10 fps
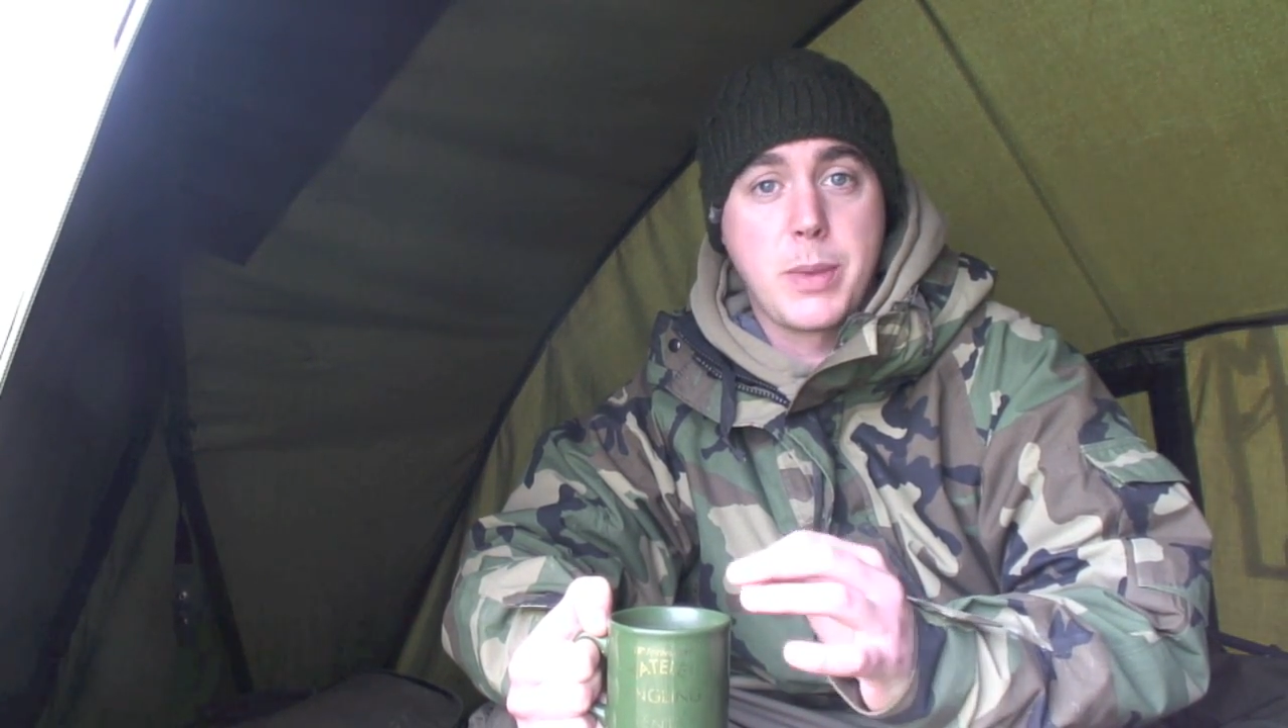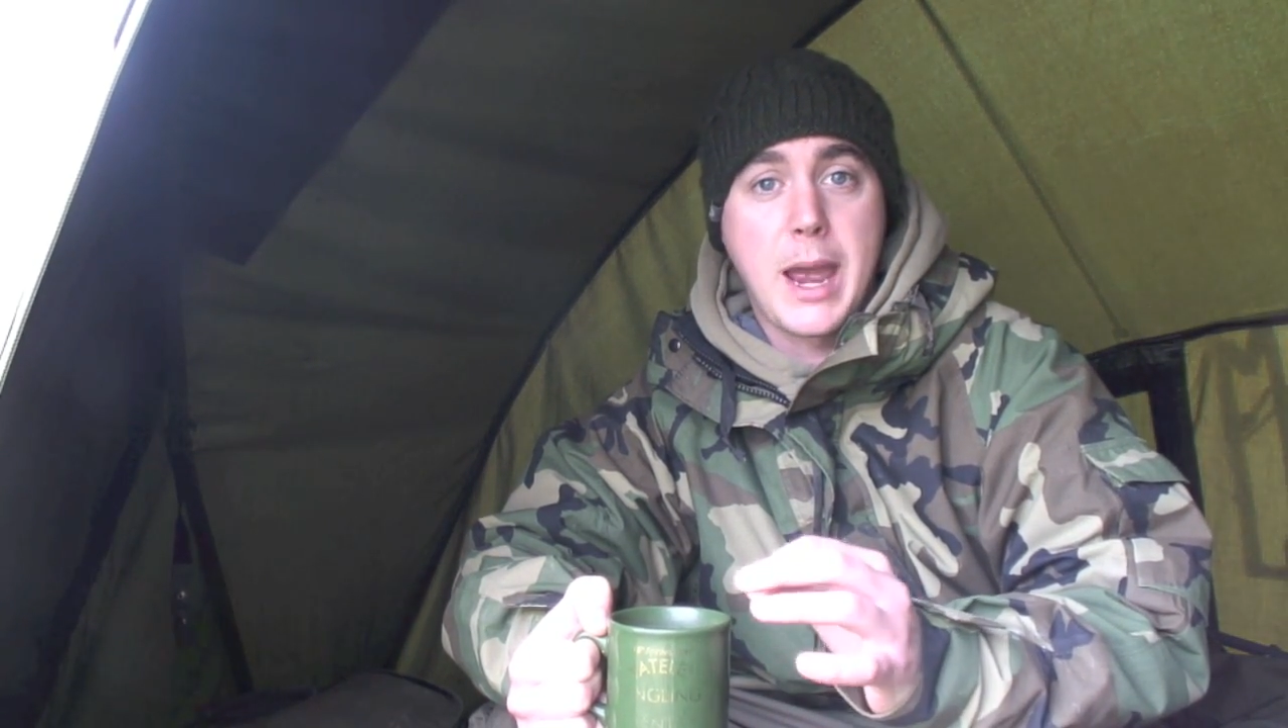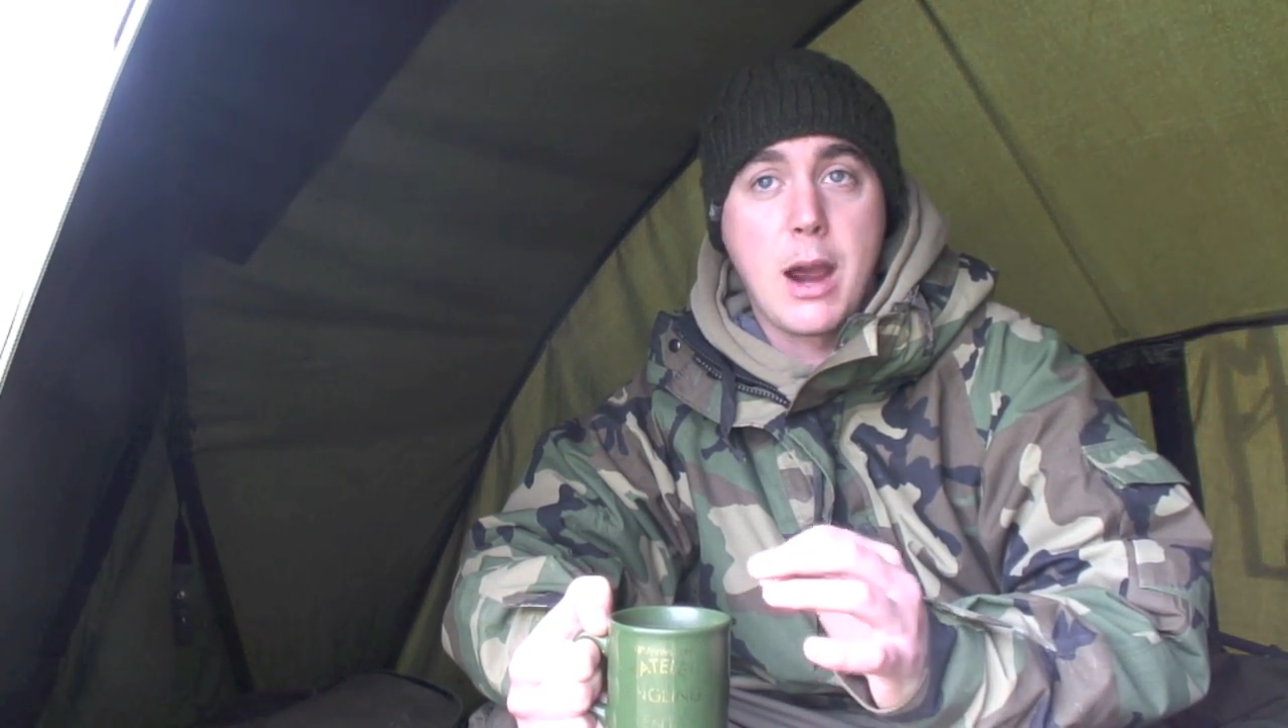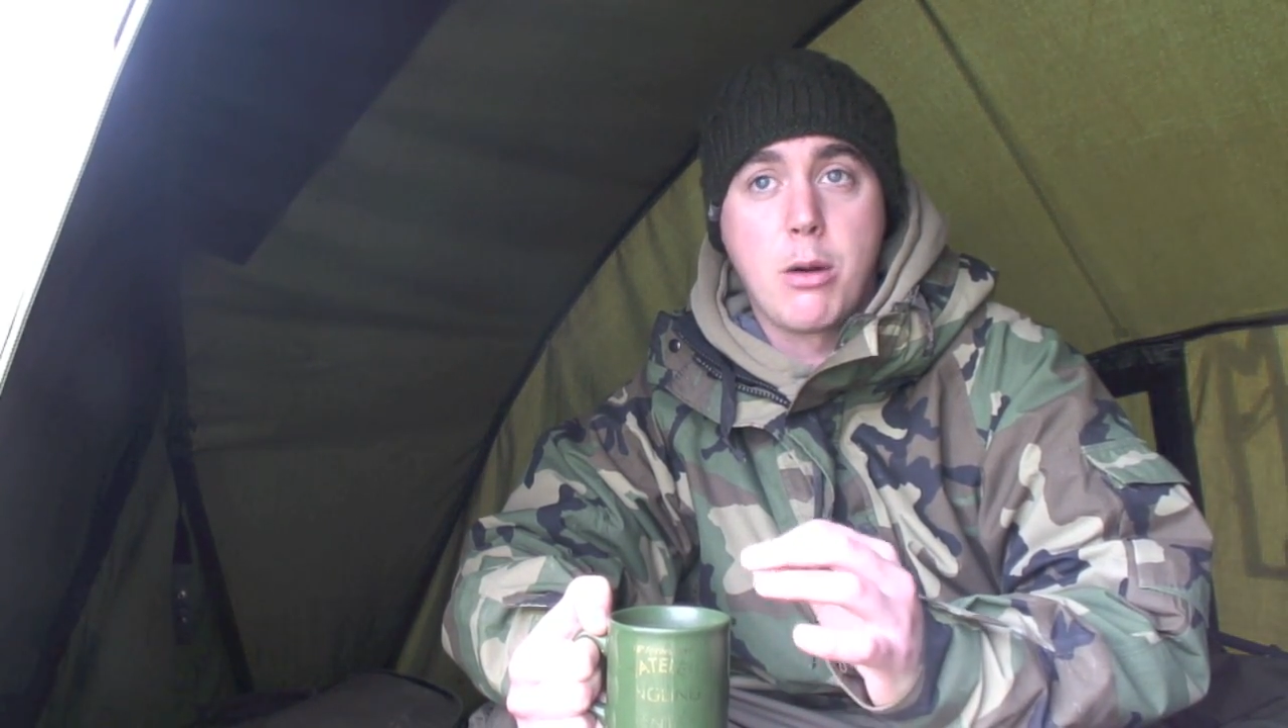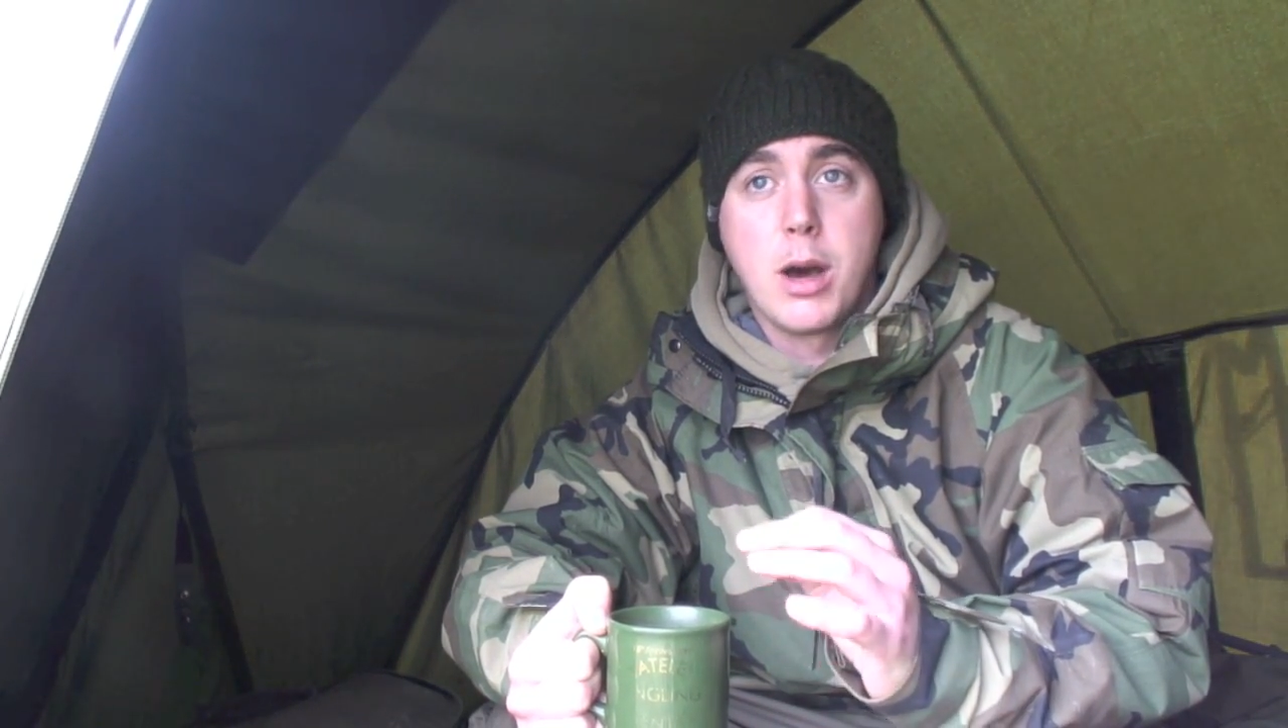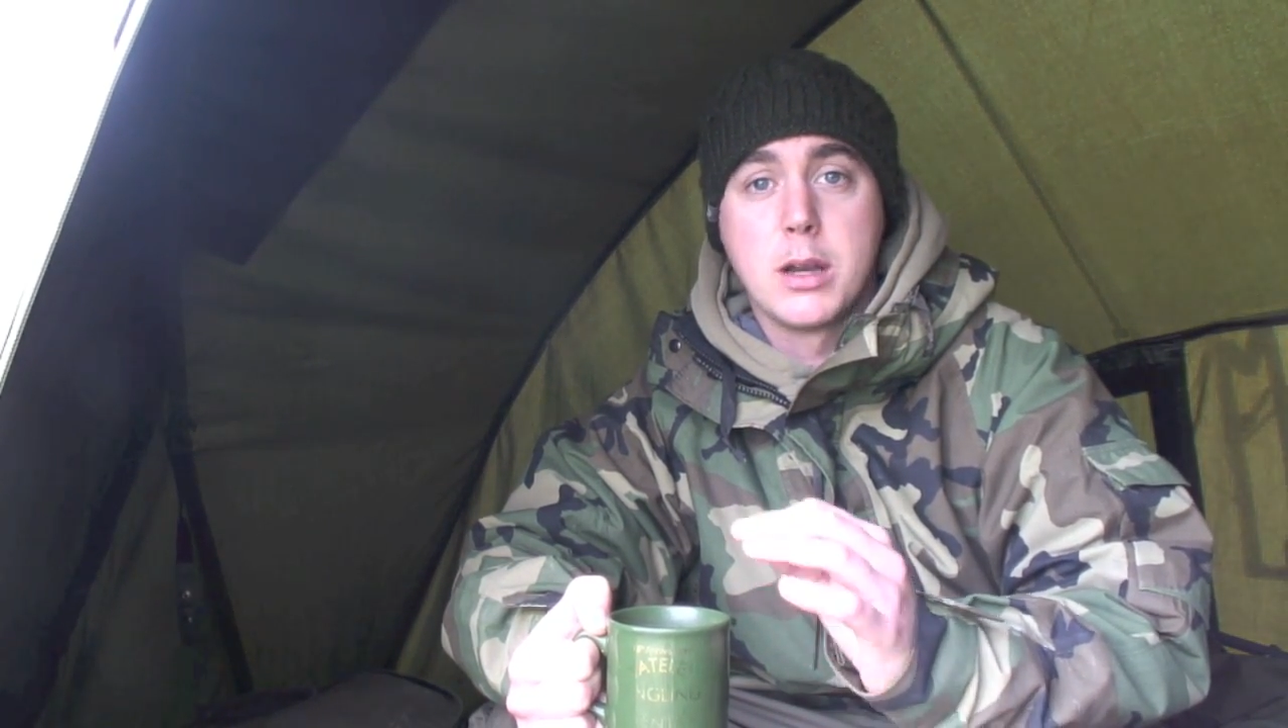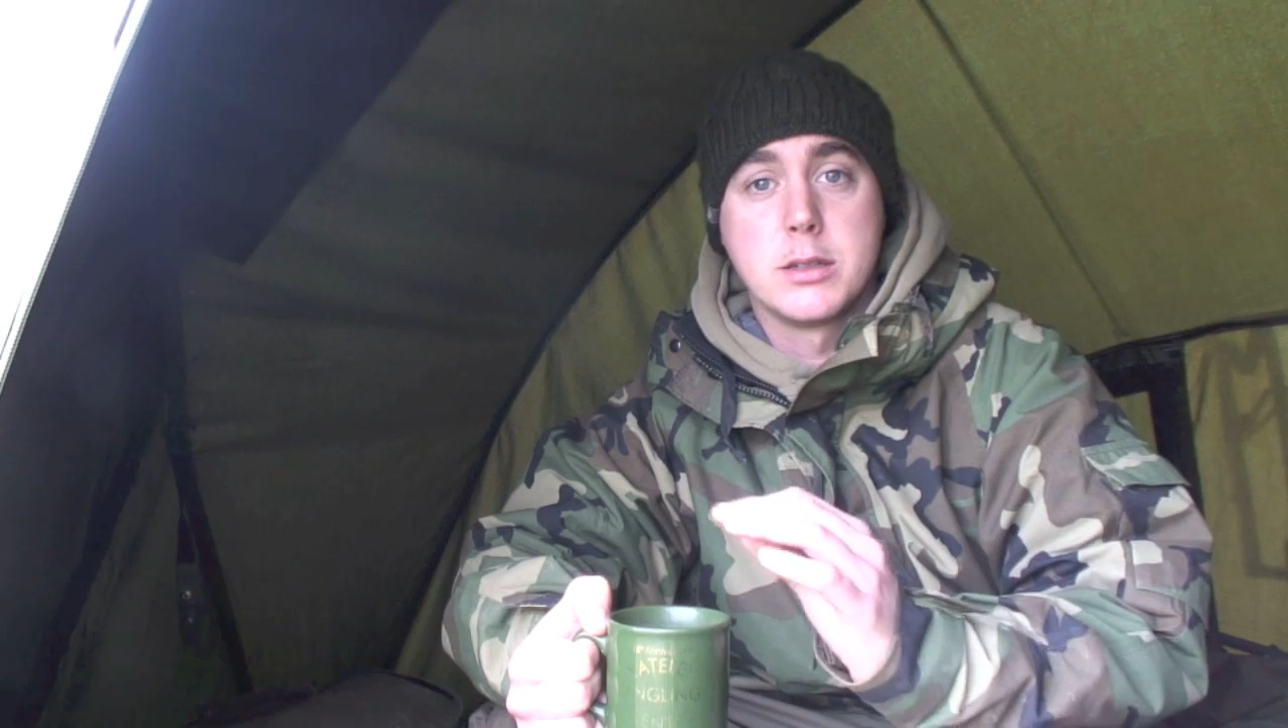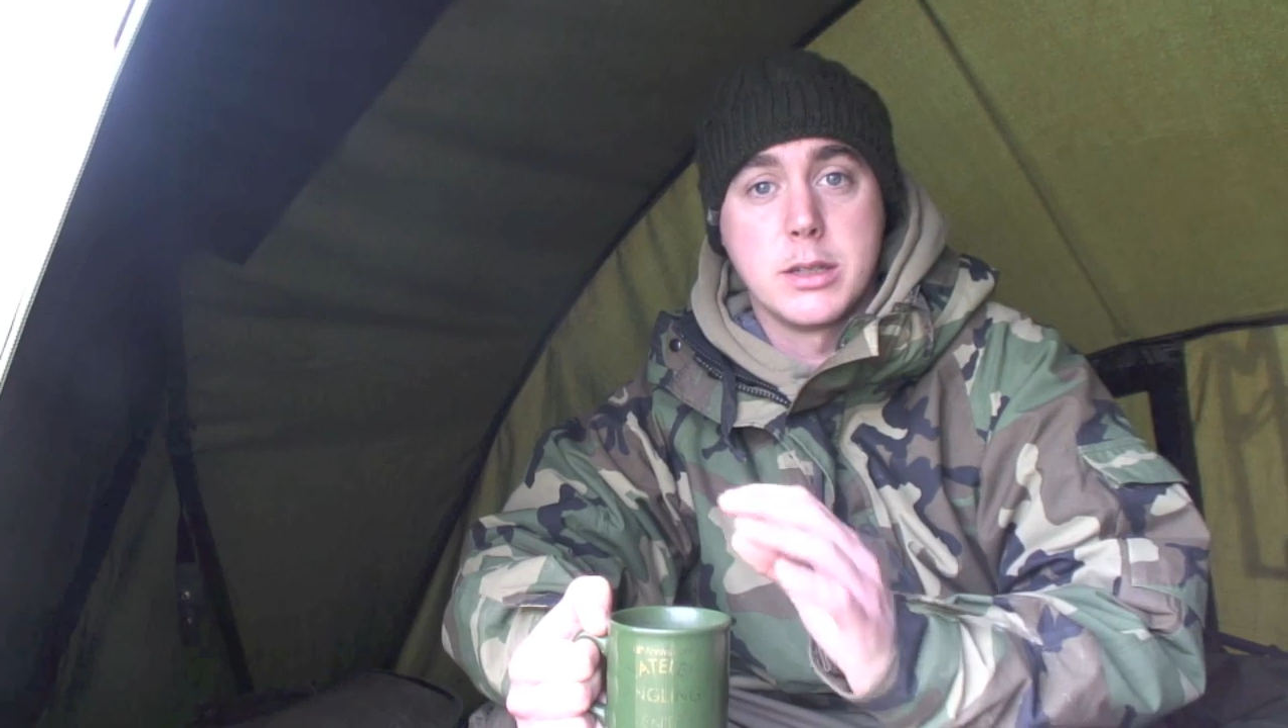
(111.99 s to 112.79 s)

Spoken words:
power